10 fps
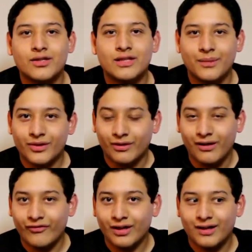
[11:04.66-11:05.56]

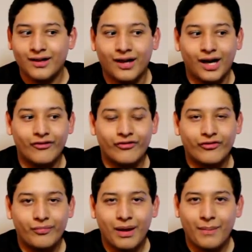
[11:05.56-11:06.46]
demographic of
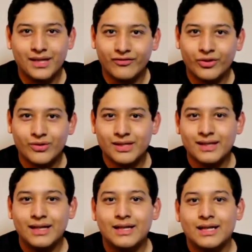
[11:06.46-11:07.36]
MatPat's viewers
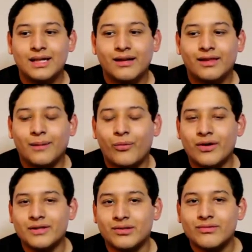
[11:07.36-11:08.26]
the
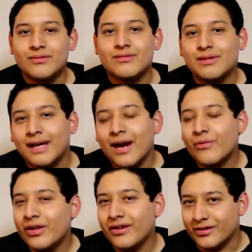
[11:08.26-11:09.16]
ones who can't
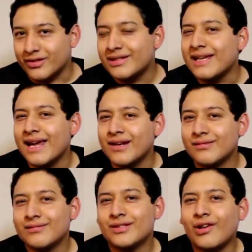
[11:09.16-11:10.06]
really understand
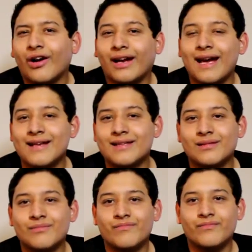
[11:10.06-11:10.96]

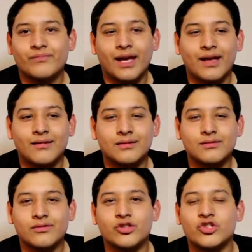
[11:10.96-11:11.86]
sarcasm and
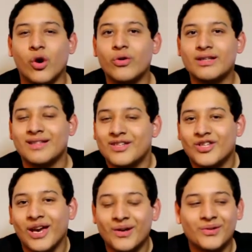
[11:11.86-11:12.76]
jokes in
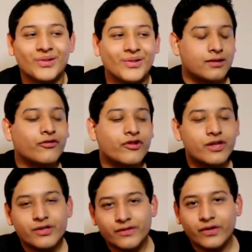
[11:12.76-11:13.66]
general. So for
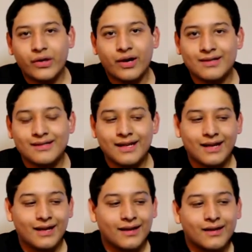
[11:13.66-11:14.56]
those of you, I
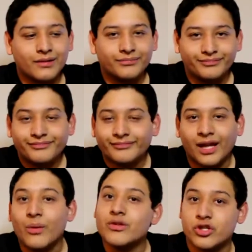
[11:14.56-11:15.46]
say
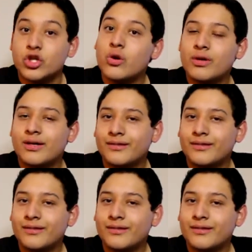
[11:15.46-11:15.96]
it was a joke.